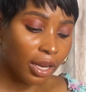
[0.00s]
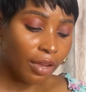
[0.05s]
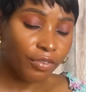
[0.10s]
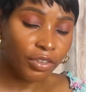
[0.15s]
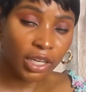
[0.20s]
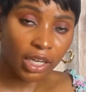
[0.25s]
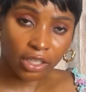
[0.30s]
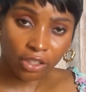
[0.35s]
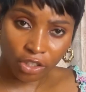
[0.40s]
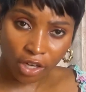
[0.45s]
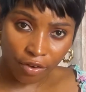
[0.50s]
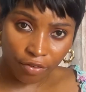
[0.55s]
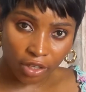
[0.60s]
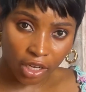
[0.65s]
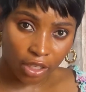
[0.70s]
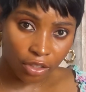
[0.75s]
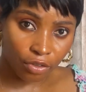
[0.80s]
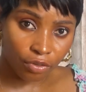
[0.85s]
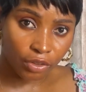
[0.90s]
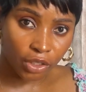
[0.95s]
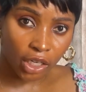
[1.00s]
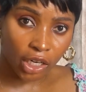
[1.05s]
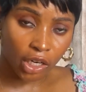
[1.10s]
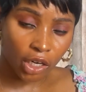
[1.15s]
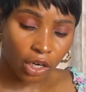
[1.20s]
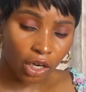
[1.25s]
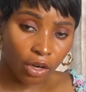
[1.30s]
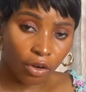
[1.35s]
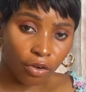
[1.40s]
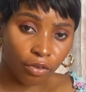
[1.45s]
if you can't travel out of the
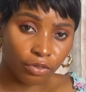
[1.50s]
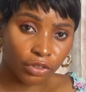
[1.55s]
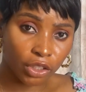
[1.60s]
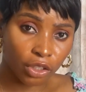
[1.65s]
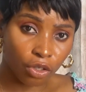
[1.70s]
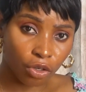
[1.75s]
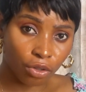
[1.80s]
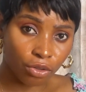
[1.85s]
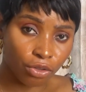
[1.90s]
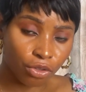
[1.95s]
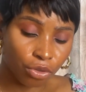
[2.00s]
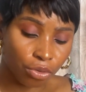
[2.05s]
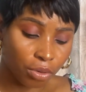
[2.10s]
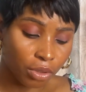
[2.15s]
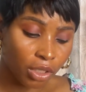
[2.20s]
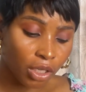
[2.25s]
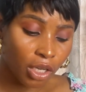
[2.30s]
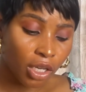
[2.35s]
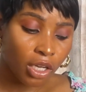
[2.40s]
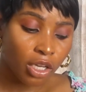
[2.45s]
of the country